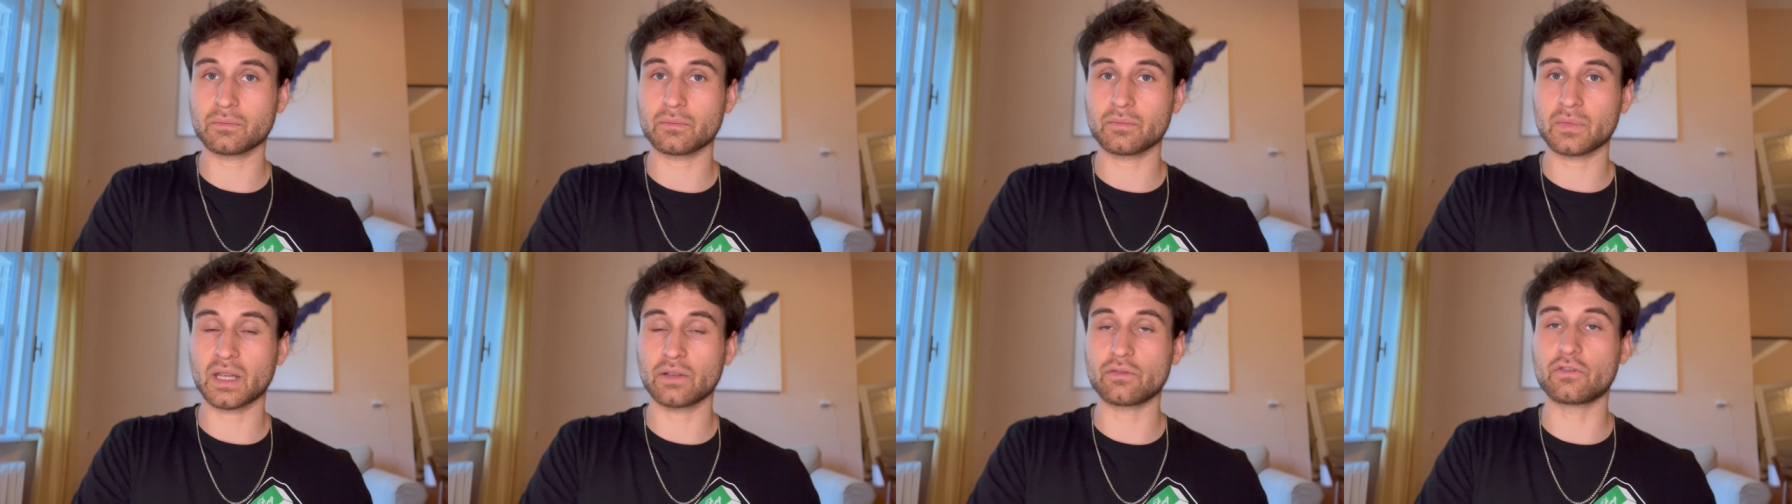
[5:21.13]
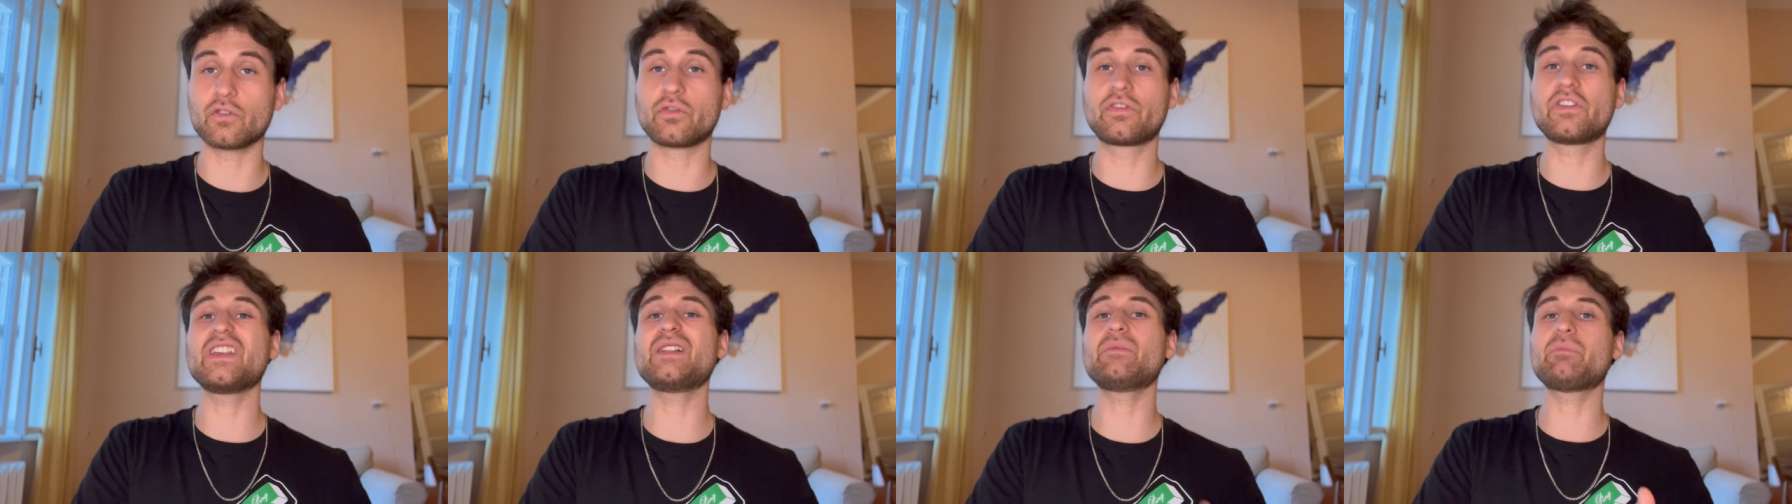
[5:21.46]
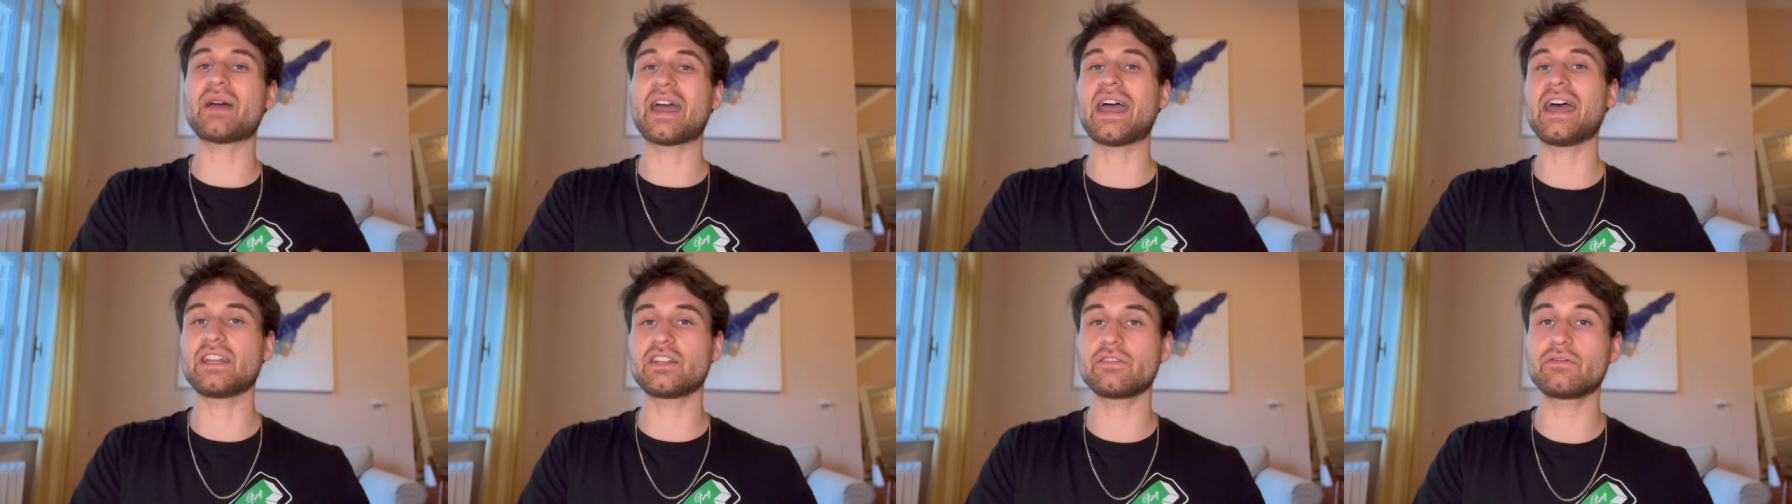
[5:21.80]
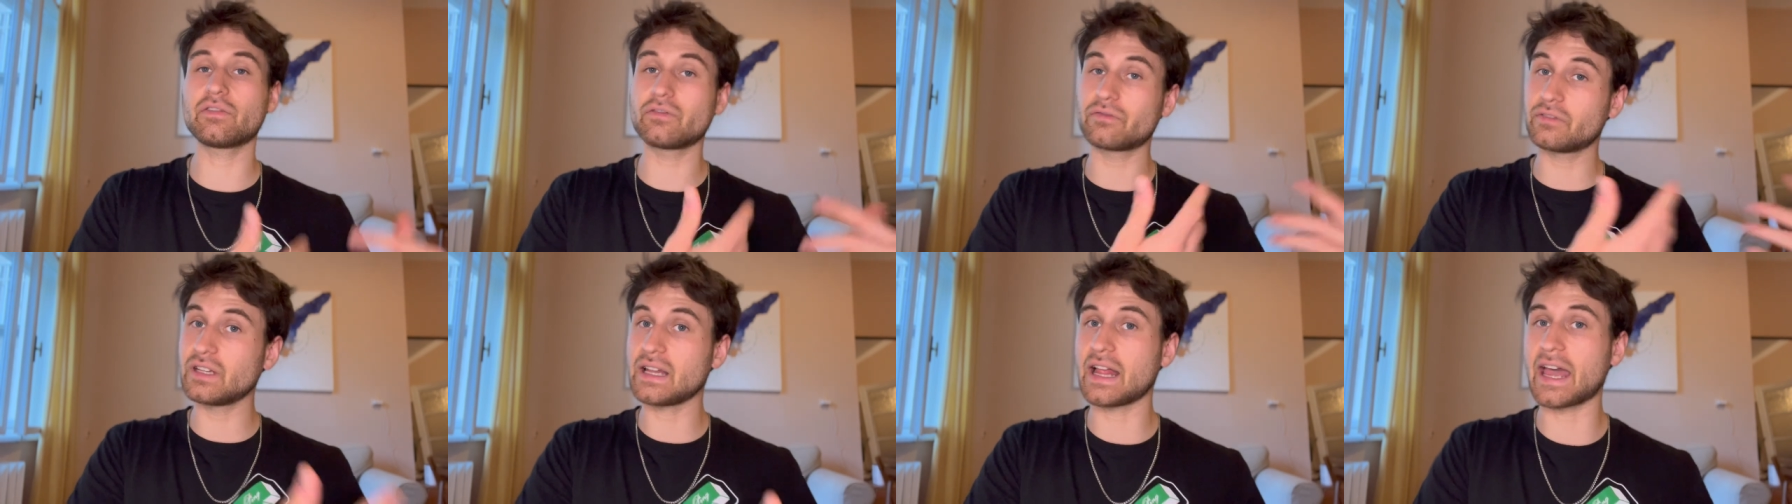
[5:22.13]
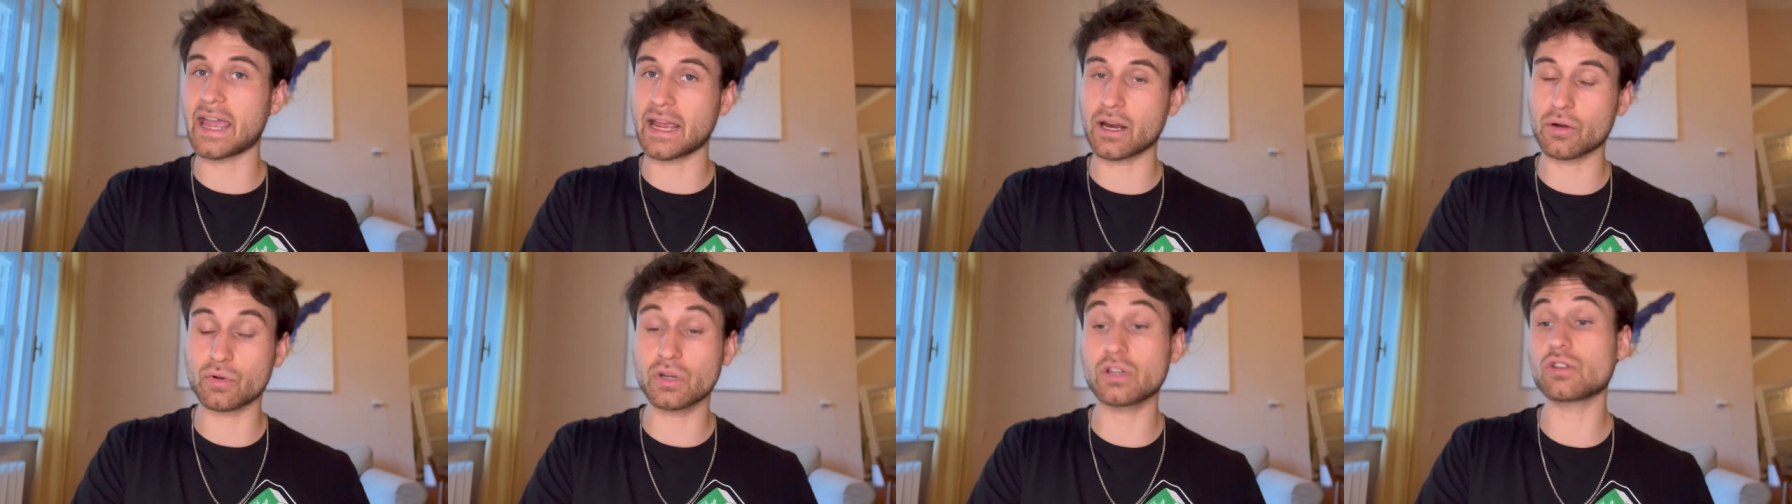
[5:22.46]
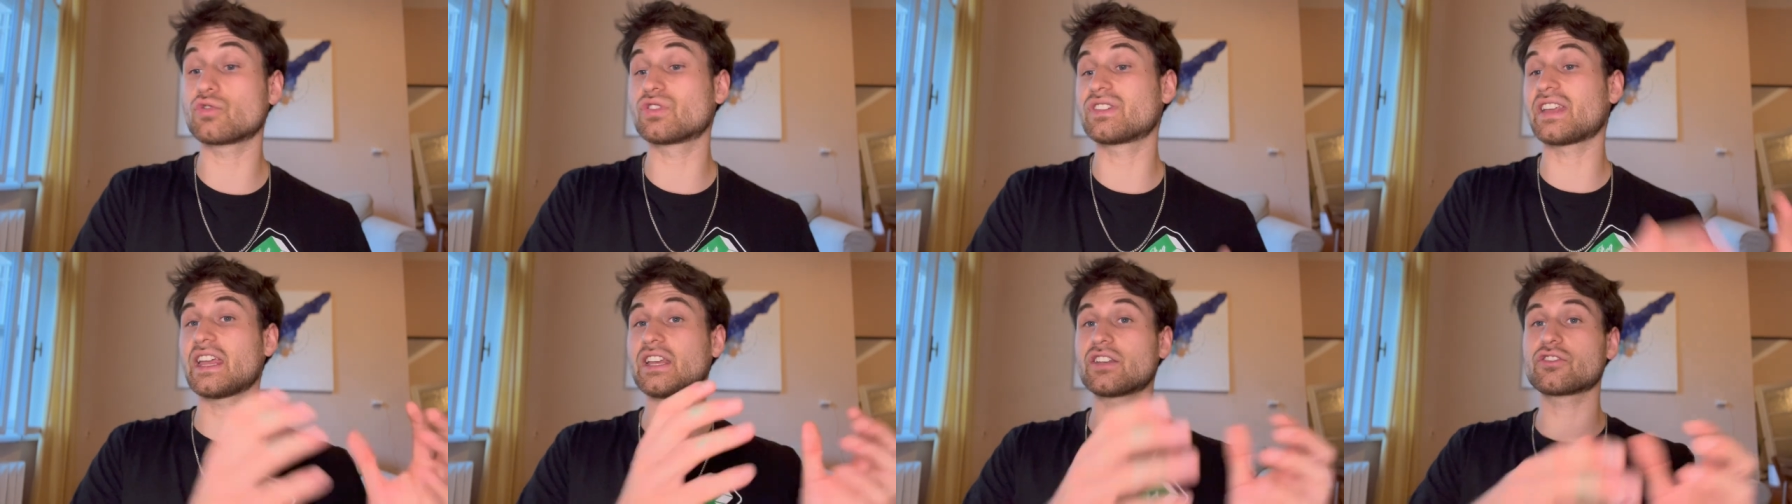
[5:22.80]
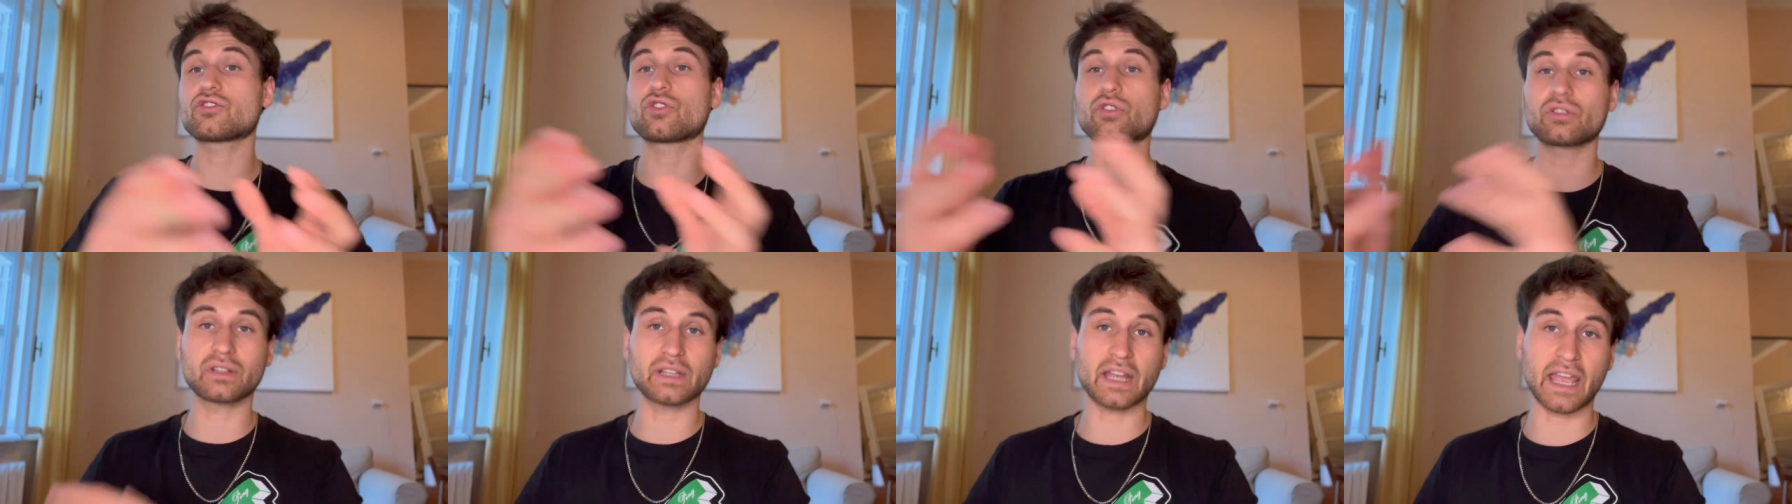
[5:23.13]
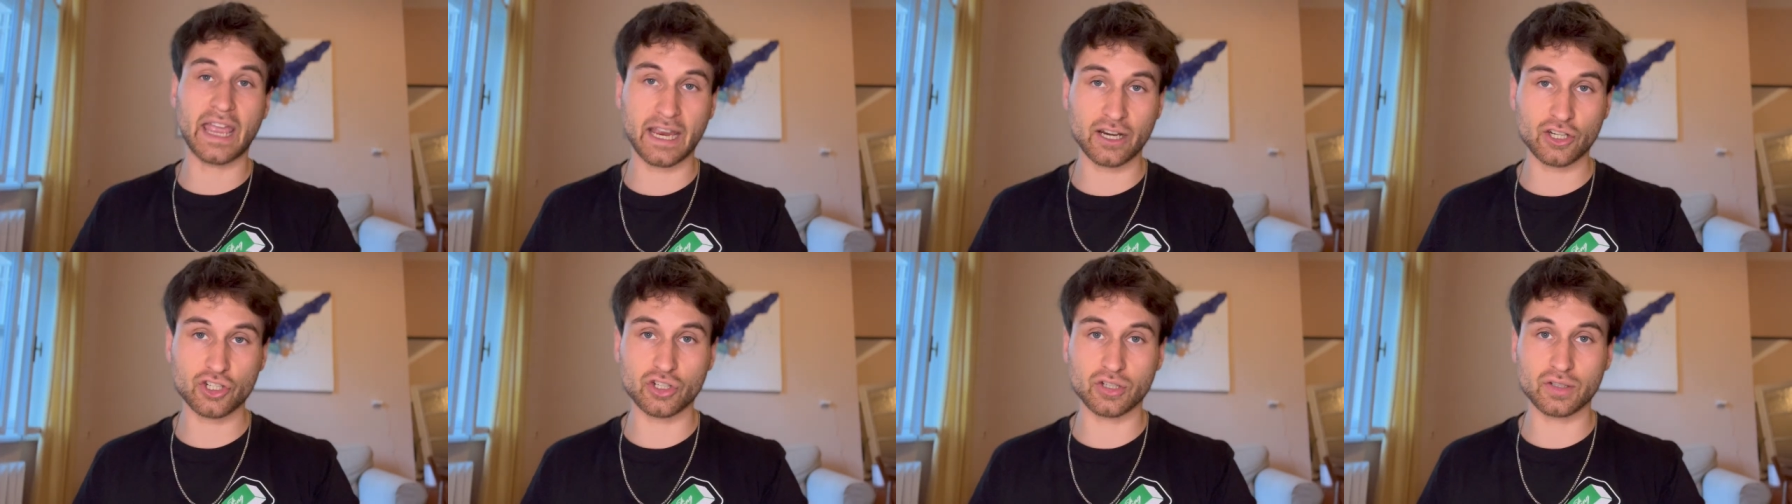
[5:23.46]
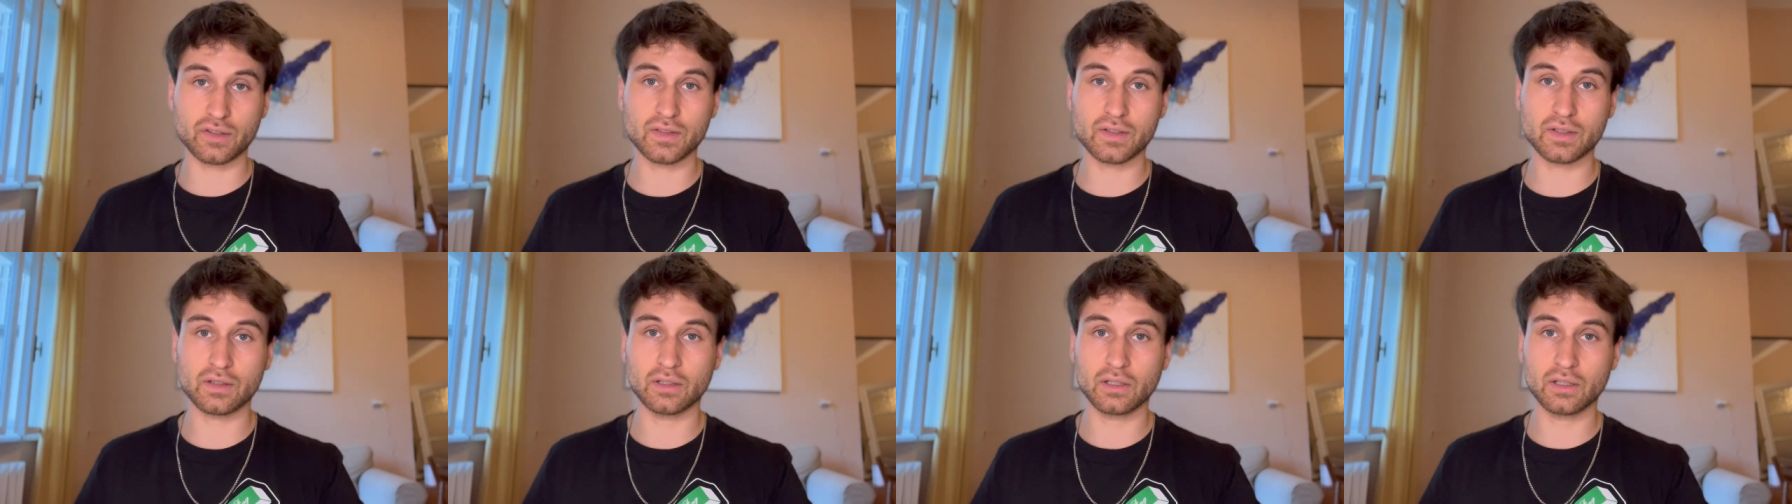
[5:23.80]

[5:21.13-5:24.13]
If you feel bad, if you feel angry, you take certain actions.